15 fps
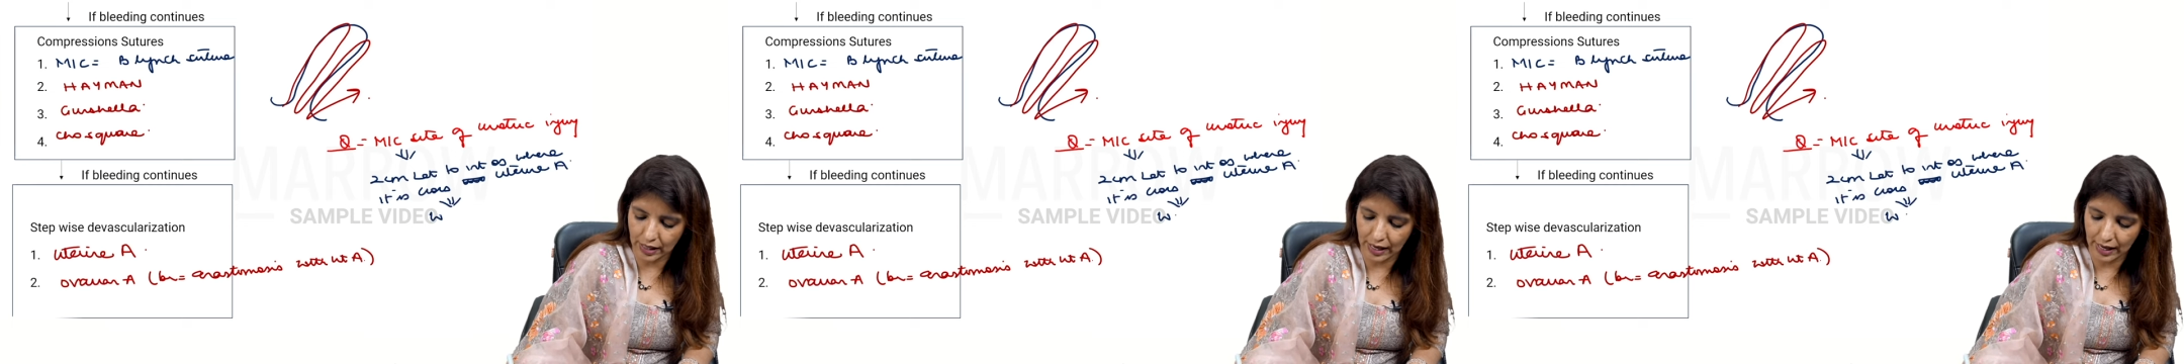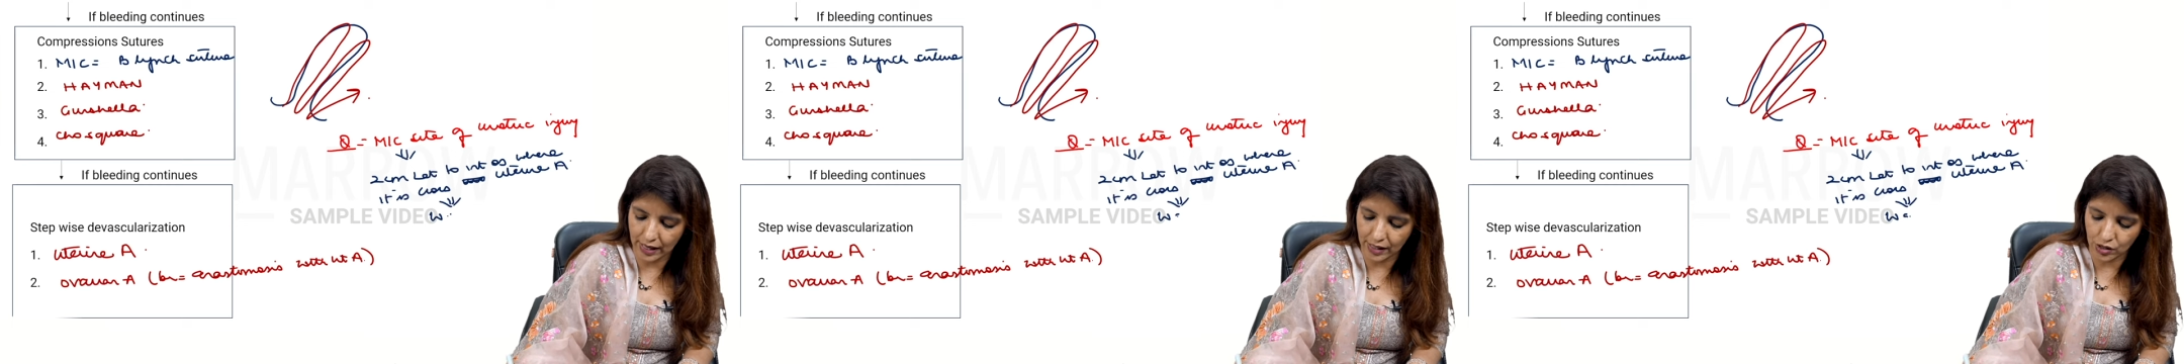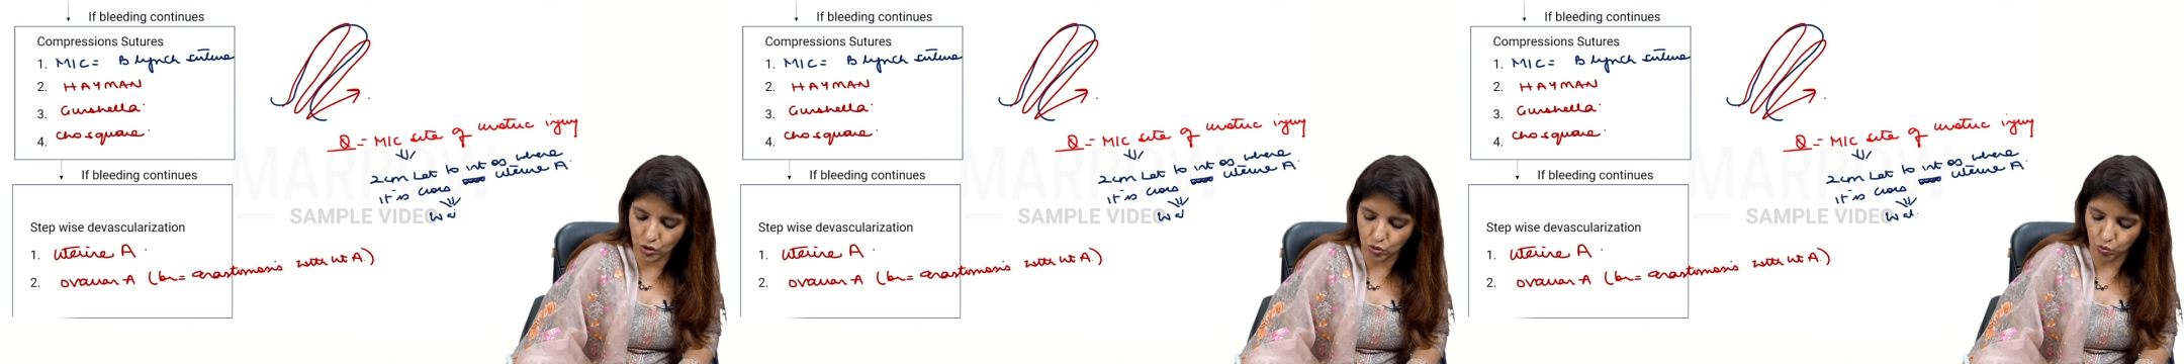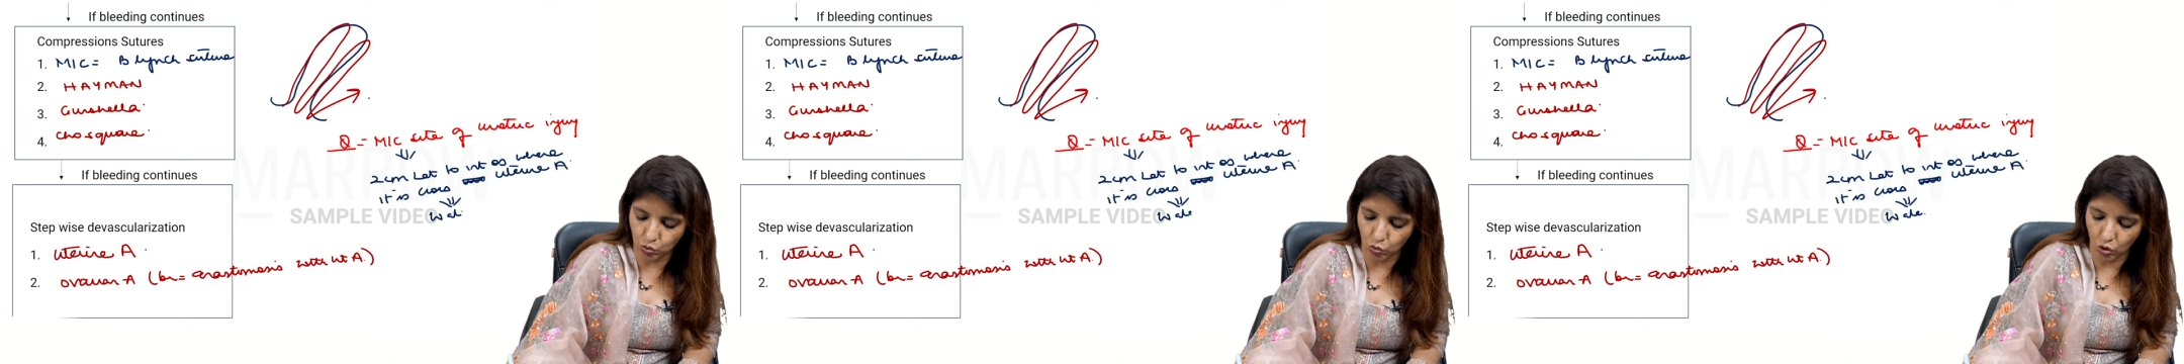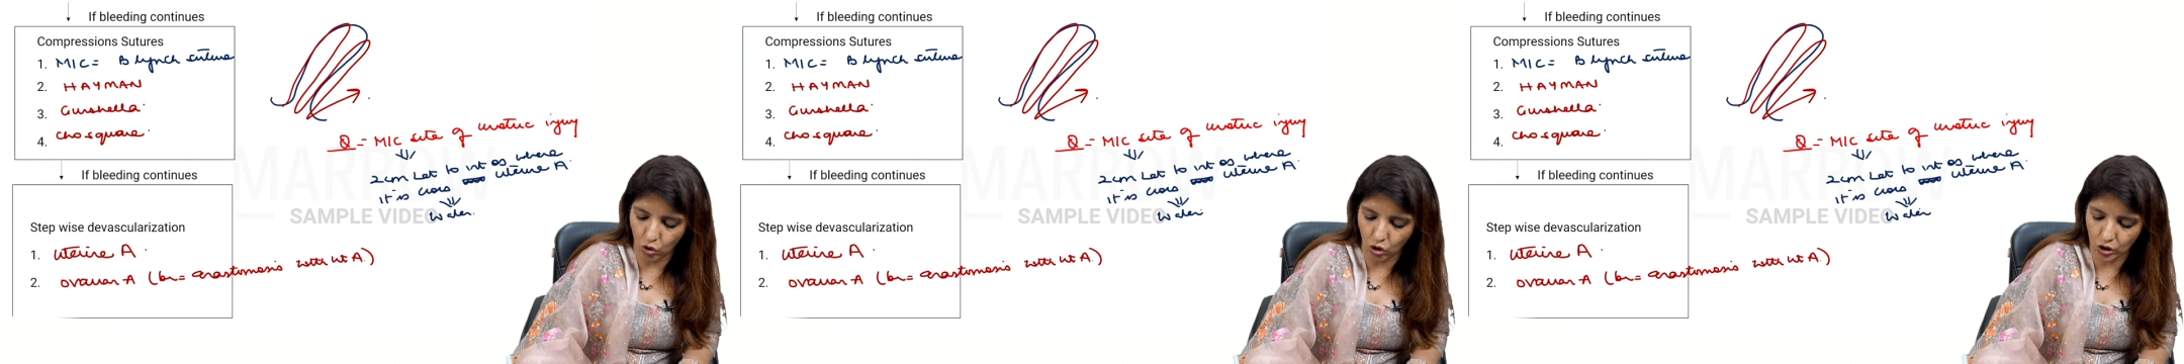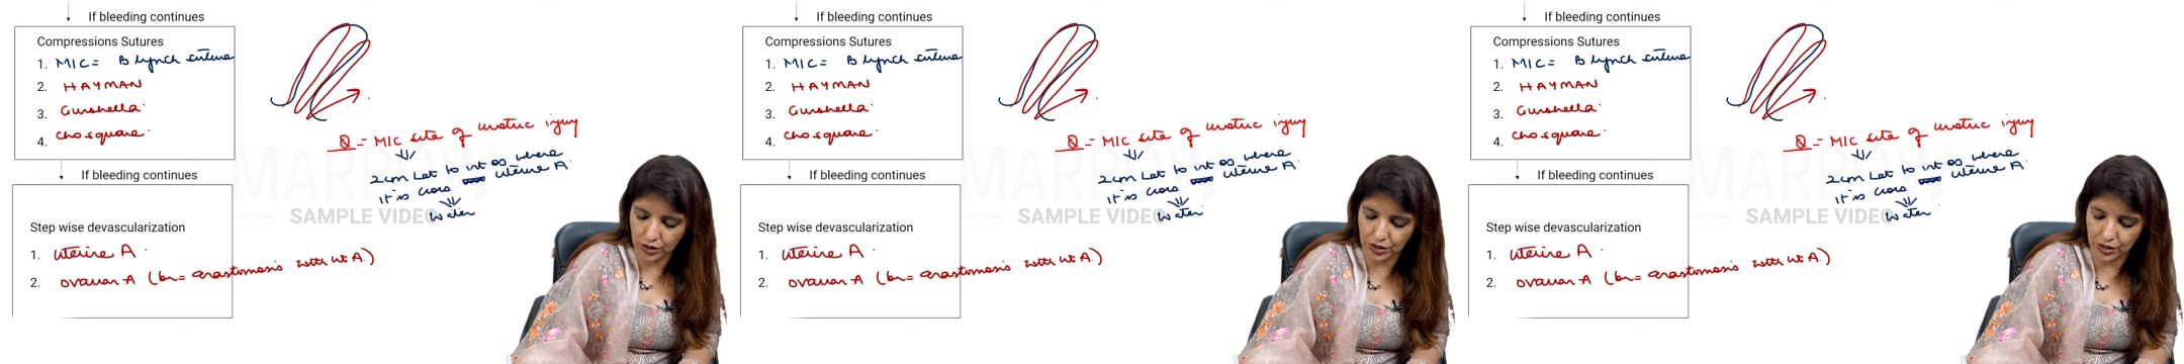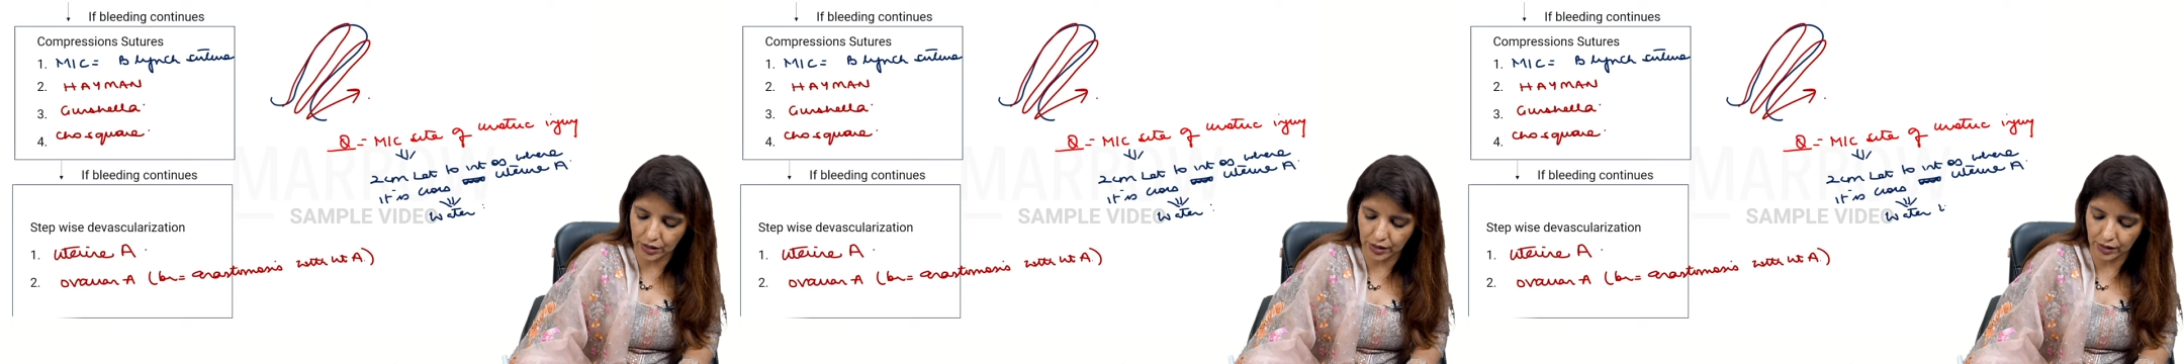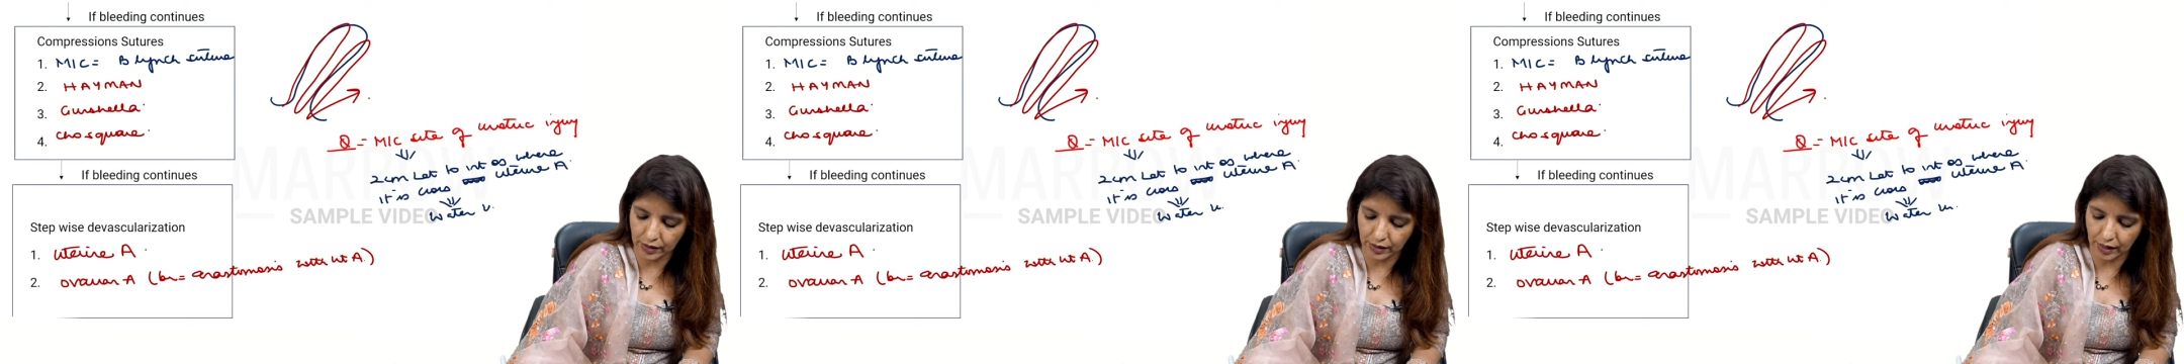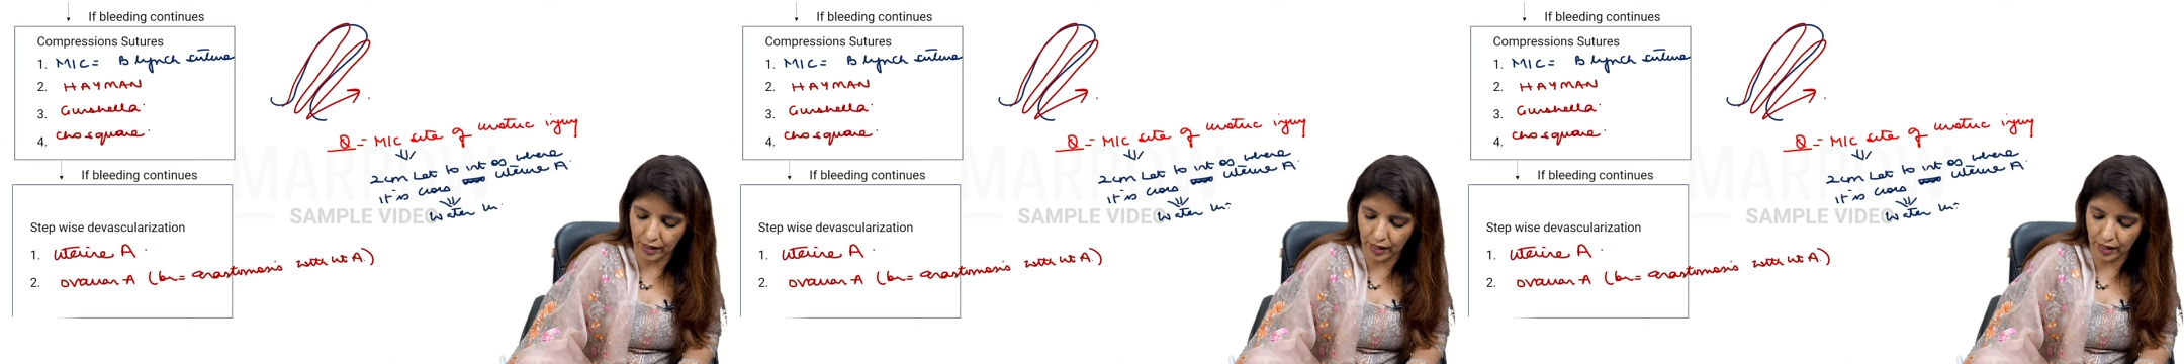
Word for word: as water